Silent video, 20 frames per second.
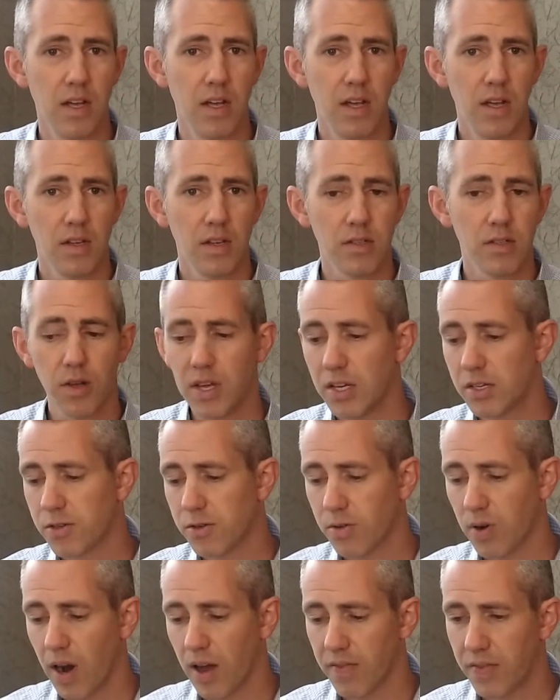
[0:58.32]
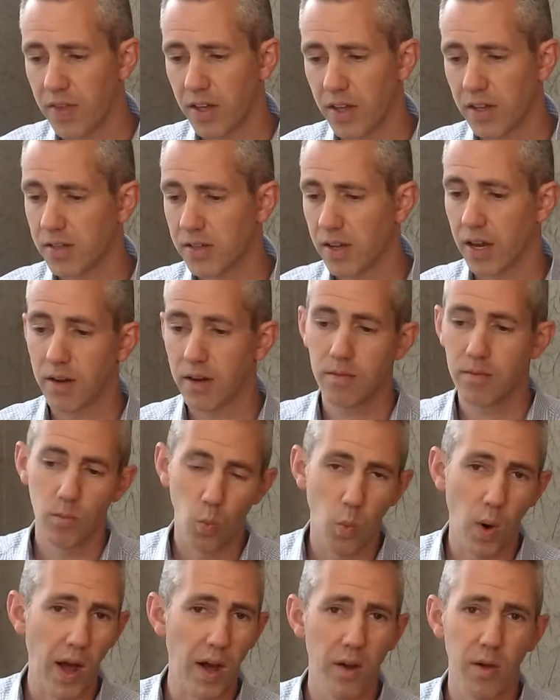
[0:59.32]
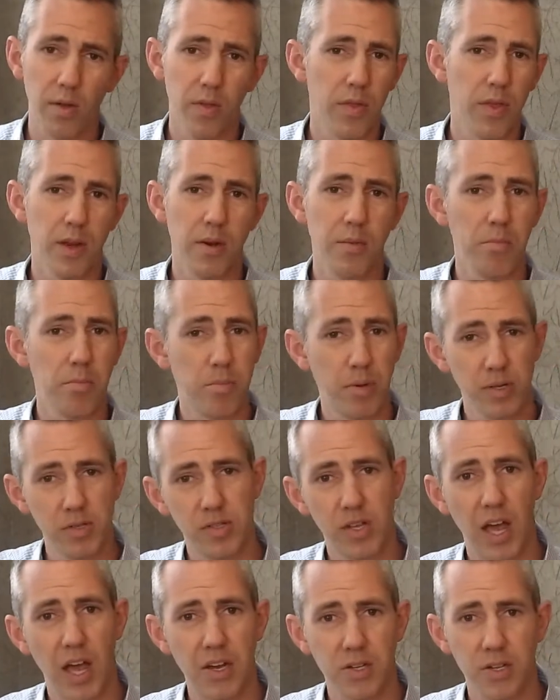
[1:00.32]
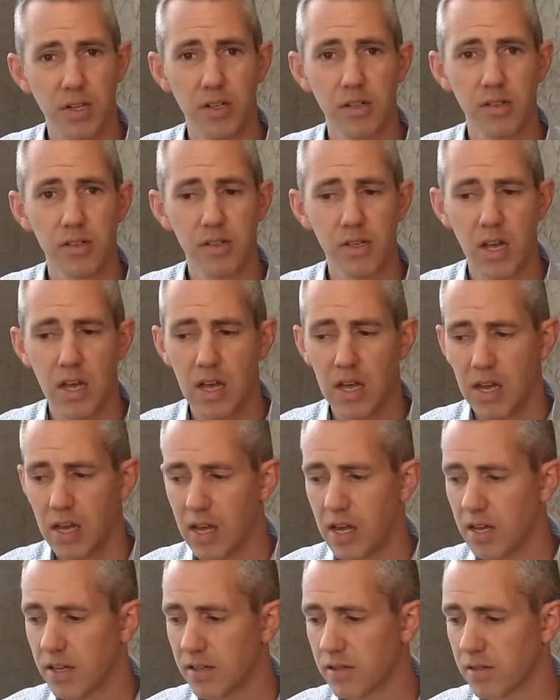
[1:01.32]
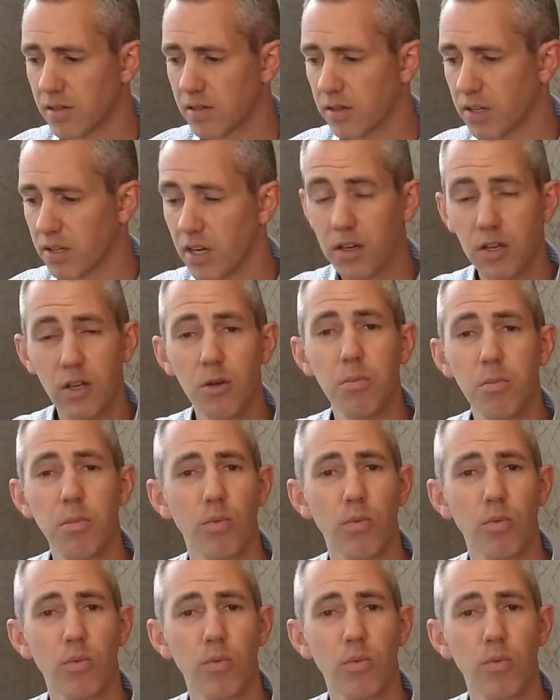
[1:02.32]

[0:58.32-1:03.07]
So he's tried things like wealth and possessions. He's looked at human